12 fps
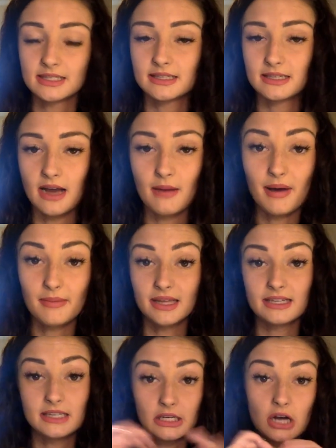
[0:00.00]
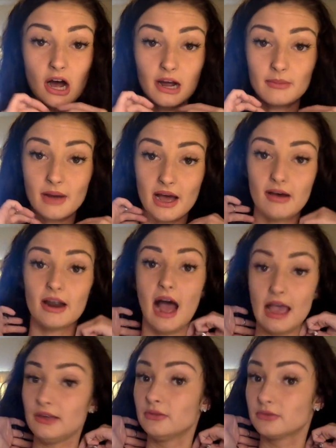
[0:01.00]
It's not my place to talk about it.
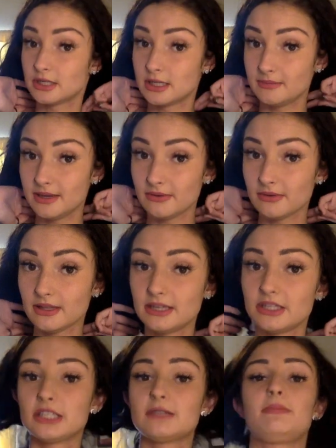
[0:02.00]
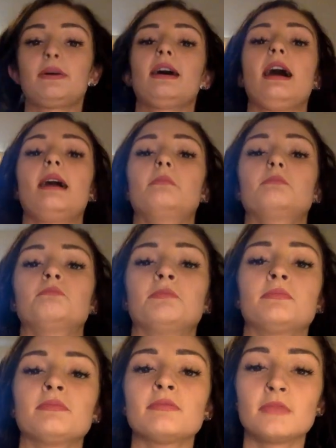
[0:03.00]
I used to be religious, but I'm
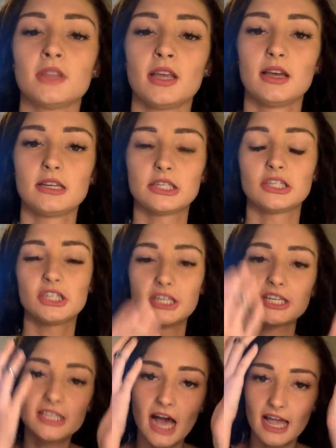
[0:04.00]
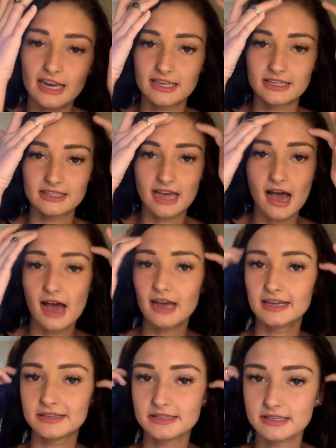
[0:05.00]
just decided that
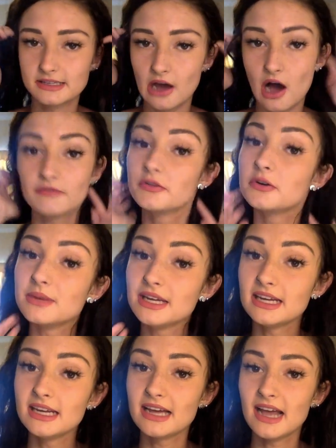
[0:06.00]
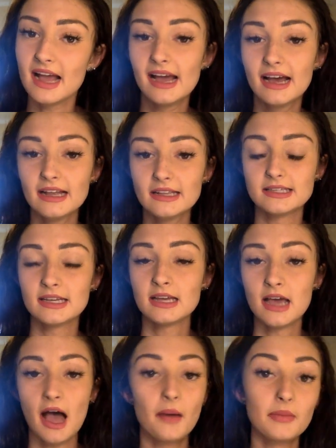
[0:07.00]
it's not for me, and
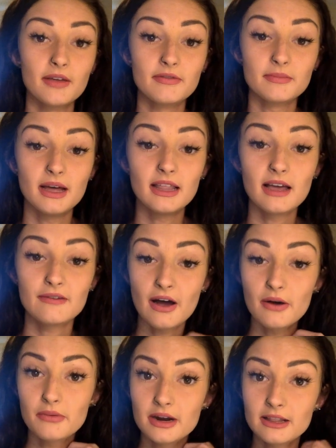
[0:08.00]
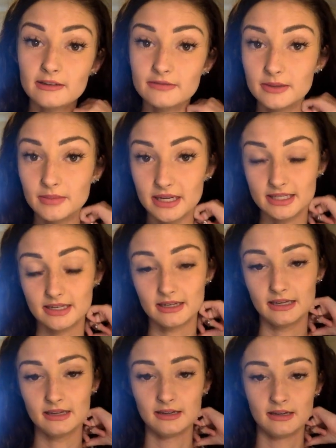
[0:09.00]
I'm living my life how I want to live it,
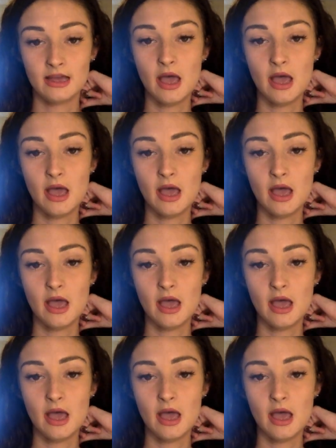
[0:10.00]
basically.